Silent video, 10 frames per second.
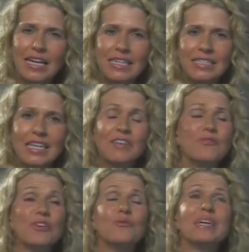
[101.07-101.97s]
He said, if
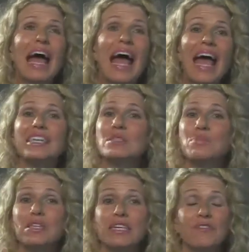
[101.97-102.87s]
you would ask,
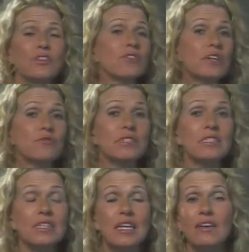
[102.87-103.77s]
believe, you can
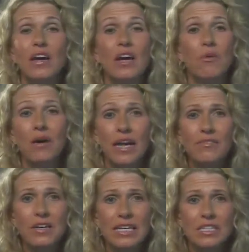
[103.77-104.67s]
receive
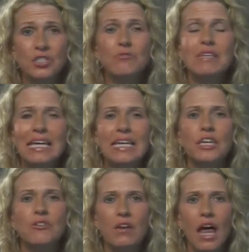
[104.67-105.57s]
whatever it is you need
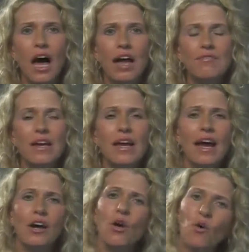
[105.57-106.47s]
in your life
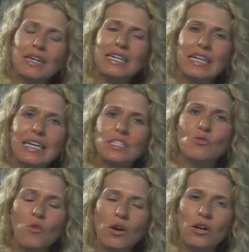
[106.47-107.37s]
according to His
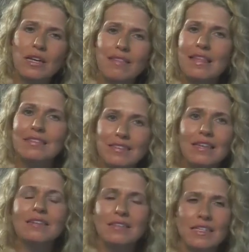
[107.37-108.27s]
Word. And this
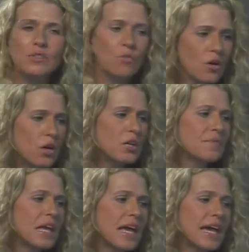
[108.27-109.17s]
is His Word.
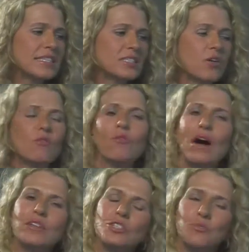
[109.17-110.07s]
And so,
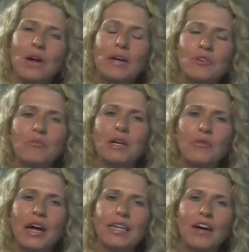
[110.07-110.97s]
why don't you pray with me
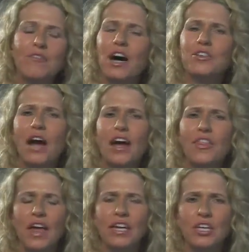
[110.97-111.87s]
right now? Father, I
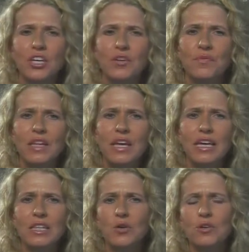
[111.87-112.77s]
thank you.
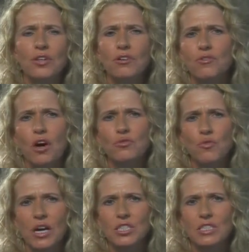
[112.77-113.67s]
Lord, there are those
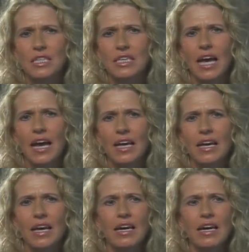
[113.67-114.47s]
watching today.